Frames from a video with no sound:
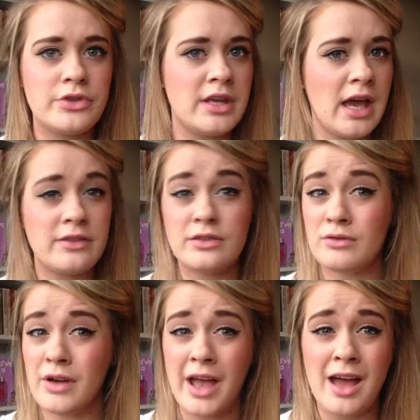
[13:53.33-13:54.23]
the
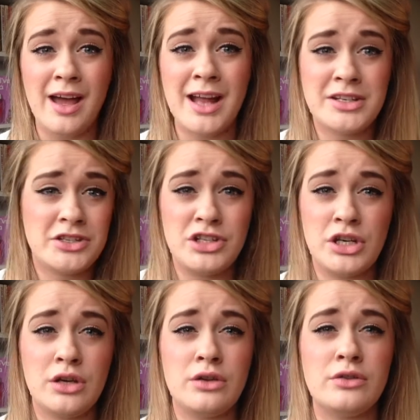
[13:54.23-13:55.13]
right
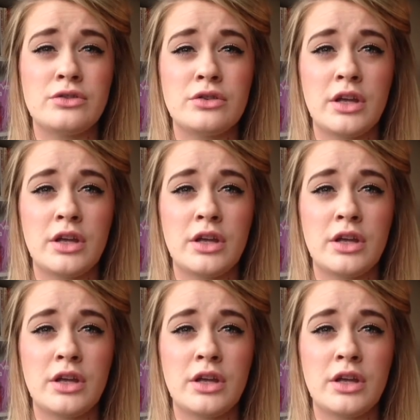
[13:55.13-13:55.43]
attitude.